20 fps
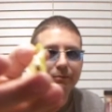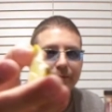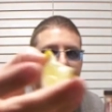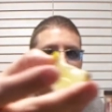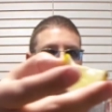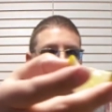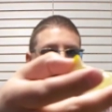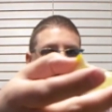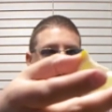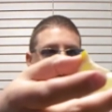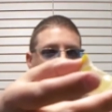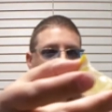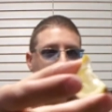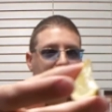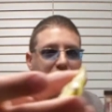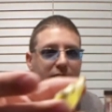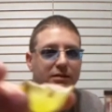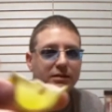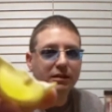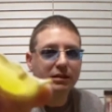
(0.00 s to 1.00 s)
They have to be
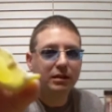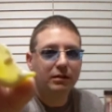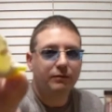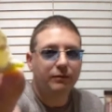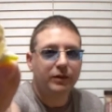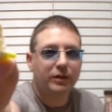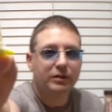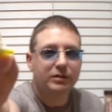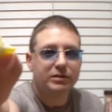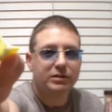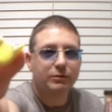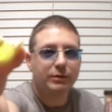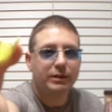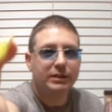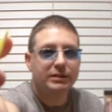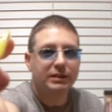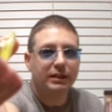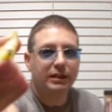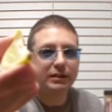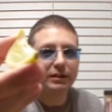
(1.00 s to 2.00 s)
easy enough for you to squeeze
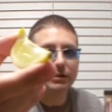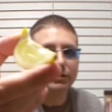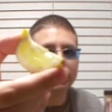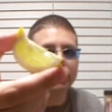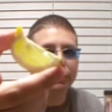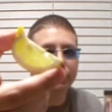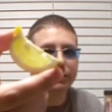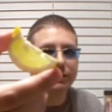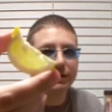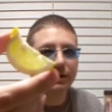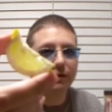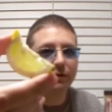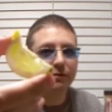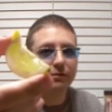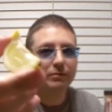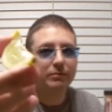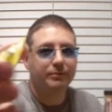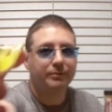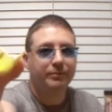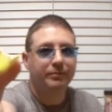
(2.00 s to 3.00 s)
to get the juice out.
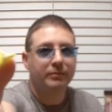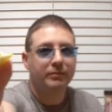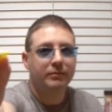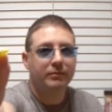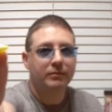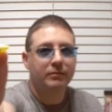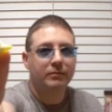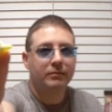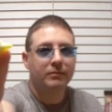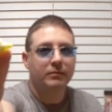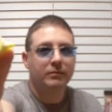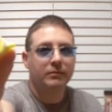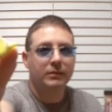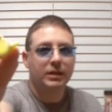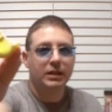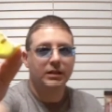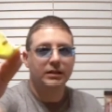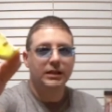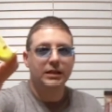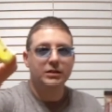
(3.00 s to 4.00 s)

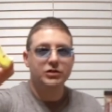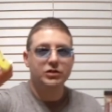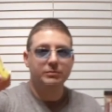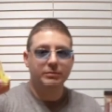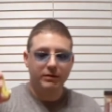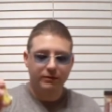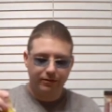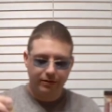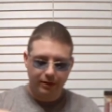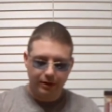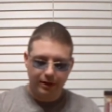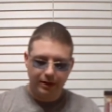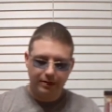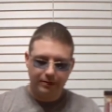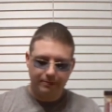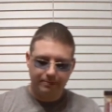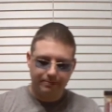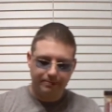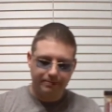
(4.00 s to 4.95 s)
That should be fine.